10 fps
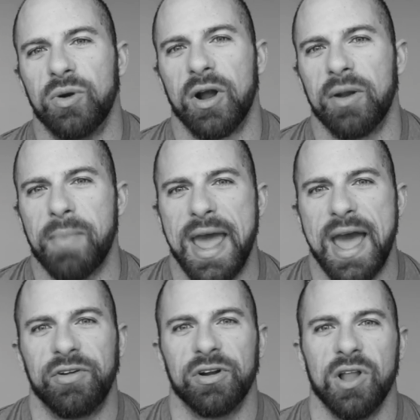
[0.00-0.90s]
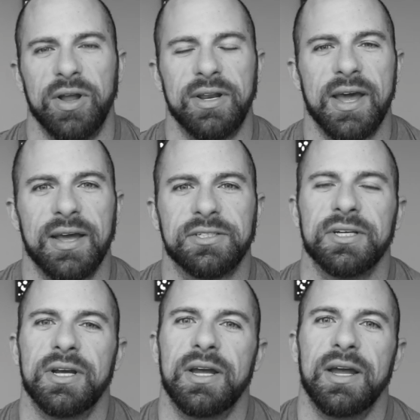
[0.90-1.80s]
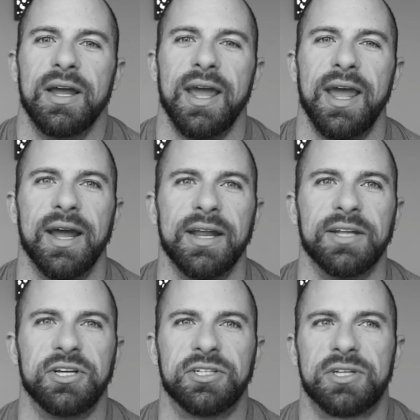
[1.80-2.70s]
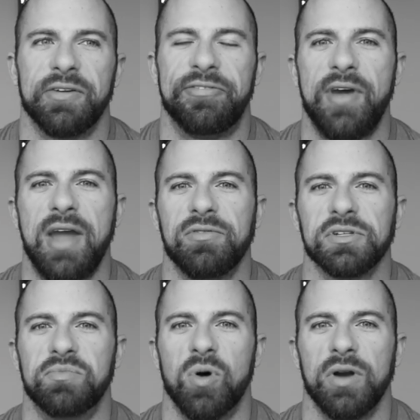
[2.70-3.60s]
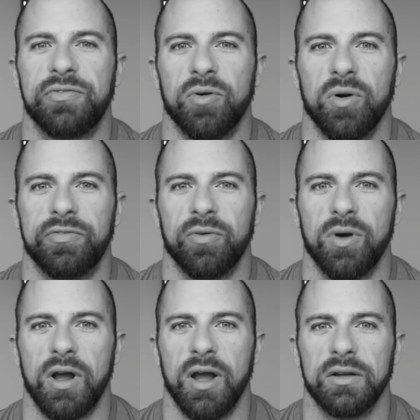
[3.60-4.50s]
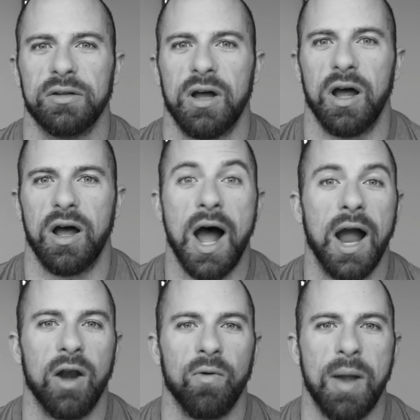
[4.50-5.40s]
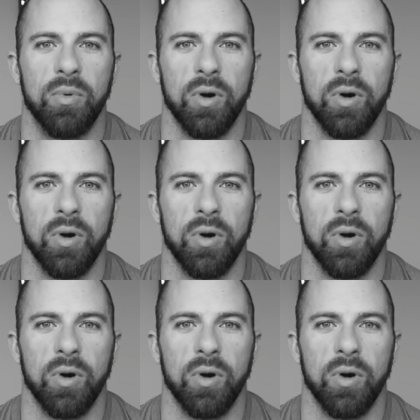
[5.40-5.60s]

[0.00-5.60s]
doing on my heavier loading days, and it just favors more for, for uh, a higher rep